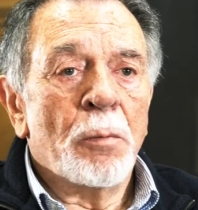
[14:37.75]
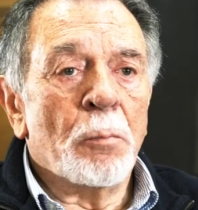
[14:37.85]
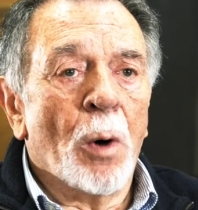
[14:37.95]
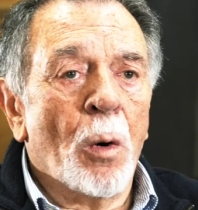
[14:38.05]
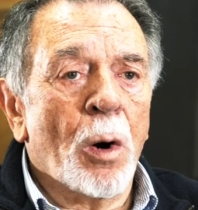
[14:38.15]

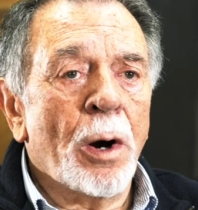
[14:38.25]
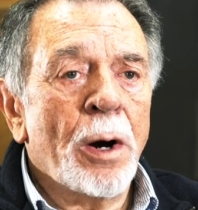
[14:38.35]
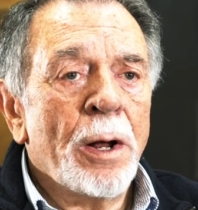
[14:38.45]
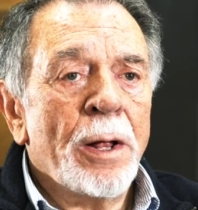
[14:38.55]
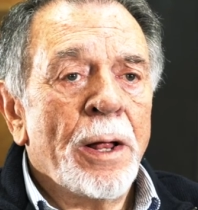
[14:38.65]

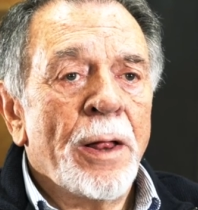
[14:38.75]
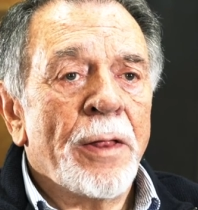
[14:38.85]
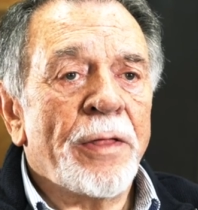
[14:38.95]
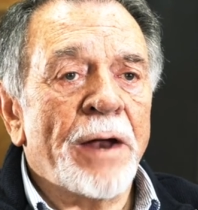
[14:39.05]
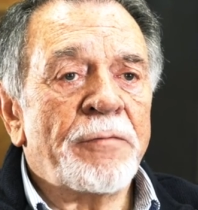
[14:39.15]
More
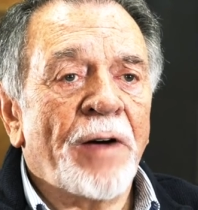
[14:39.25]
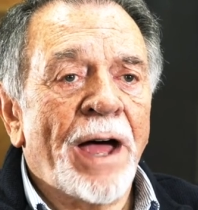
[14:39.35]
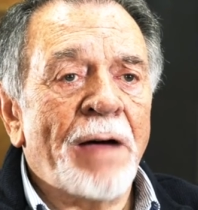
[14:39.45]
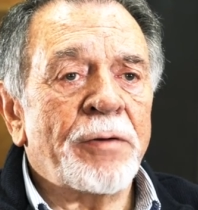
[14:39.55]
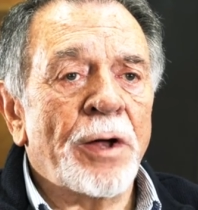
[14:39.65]
than
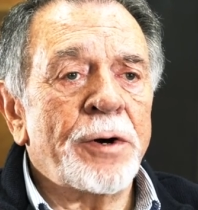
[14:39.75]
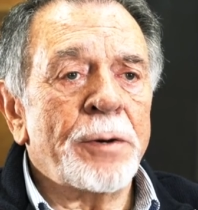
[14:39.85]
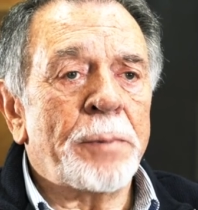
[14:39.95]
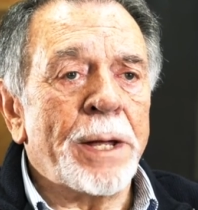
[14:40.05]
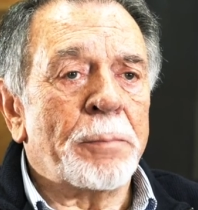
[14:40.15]
five
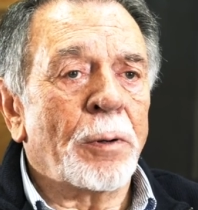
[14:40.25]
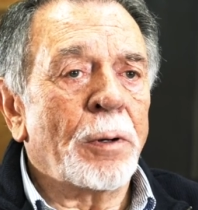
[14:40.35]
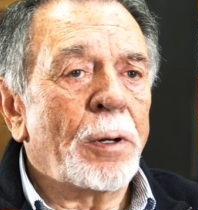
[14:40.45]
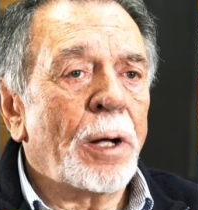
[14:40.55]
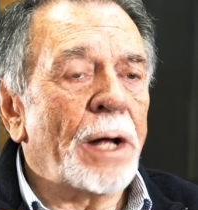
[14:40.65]
hundred
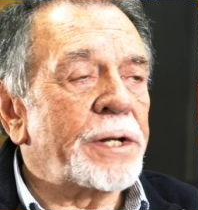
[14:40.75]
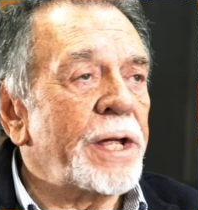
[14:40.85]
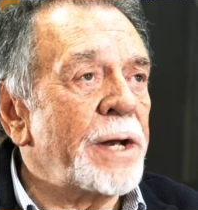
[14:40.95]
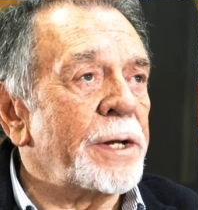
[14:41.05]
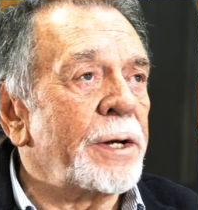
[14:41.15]
people
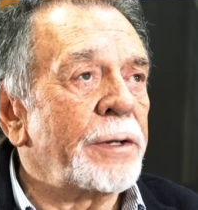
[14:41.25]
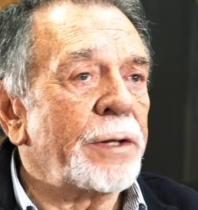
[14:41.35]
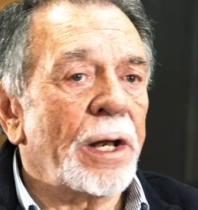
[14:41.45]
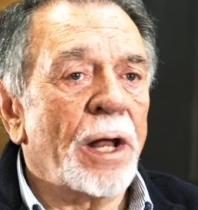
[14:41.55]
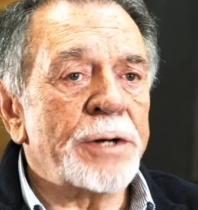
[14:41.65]
attended
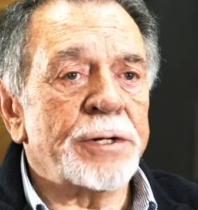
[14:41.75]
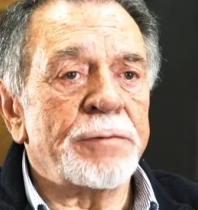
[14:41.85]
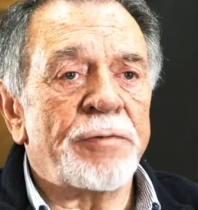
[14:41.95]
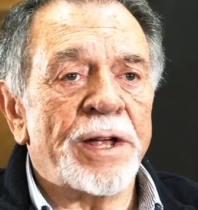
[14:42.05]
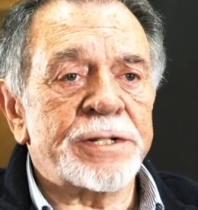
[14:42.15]
the
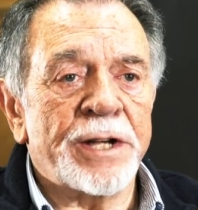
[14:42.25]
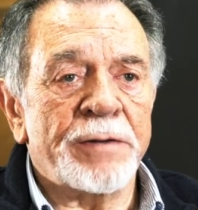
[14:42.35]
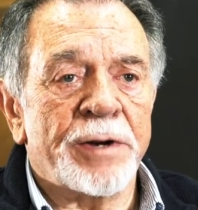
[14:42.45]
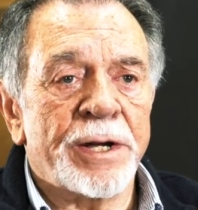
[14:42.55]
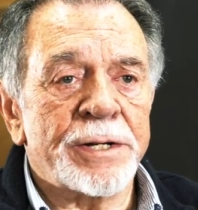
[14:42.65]
luncheon
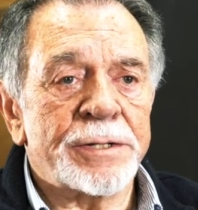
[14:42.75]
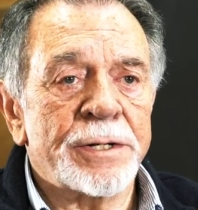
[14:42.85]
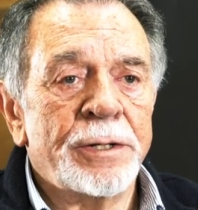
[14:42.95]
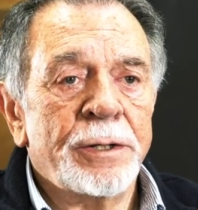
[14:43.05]
festivities.